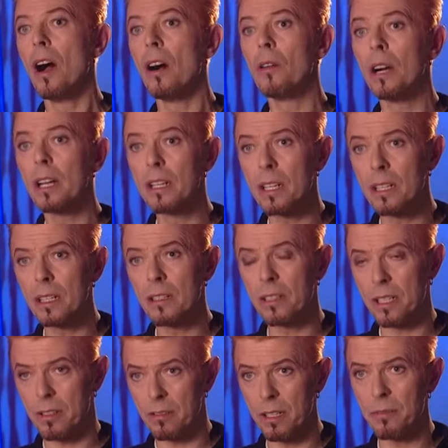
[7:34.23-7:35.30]
I
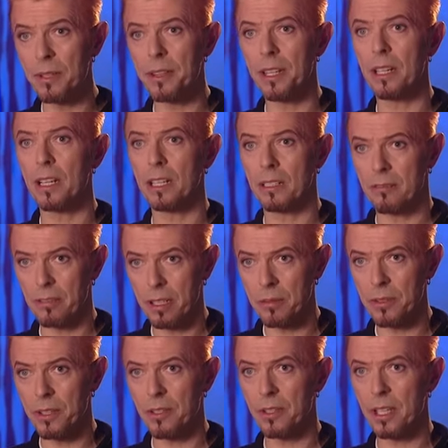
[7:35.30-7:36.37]
agree
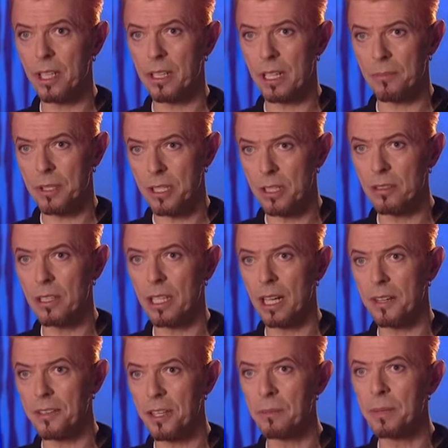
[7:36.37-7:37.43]
with you there, absolutely.
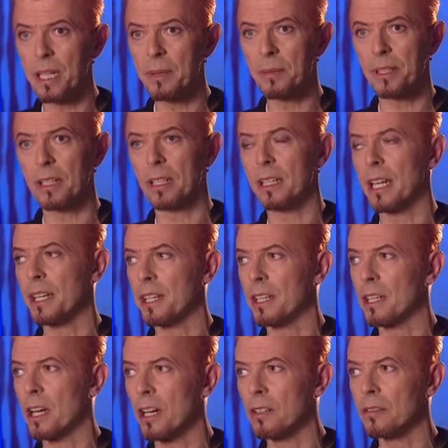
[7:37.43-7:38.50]
I think people are
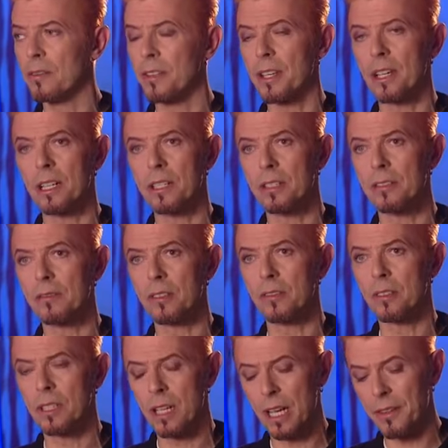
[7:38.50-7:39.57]
letting go of the idea of
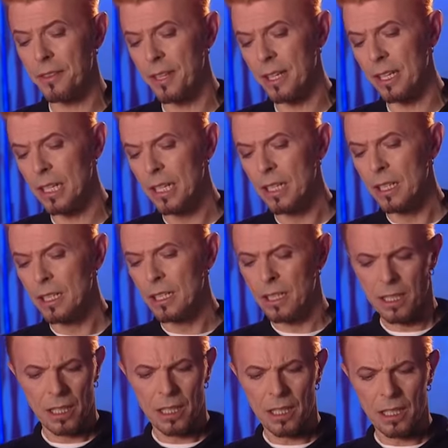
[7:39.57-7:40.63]
organized. I think,
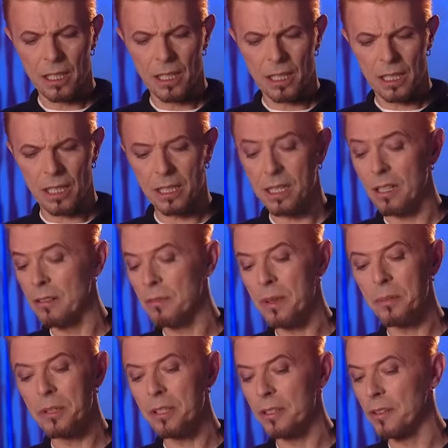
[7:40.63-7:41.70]
I can't
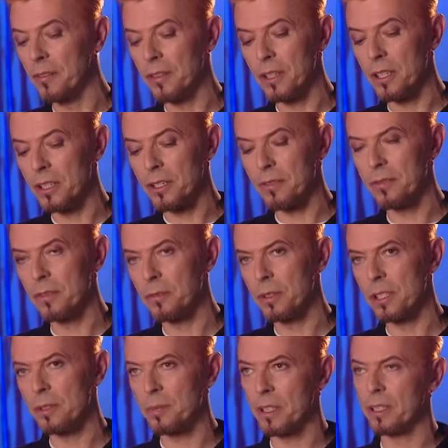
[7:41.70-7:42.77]
remember who the philosopher
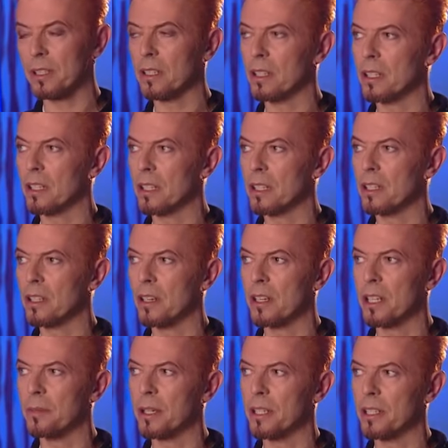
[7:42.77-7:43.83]
was, but in the
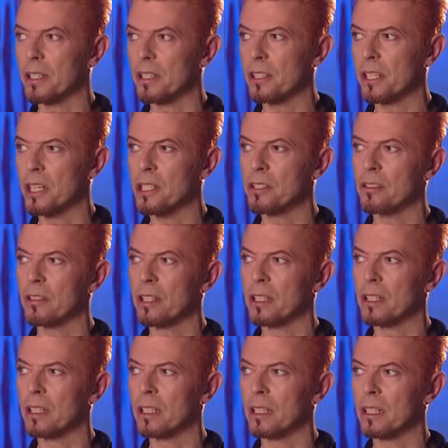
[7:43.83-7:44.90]
early part of the century,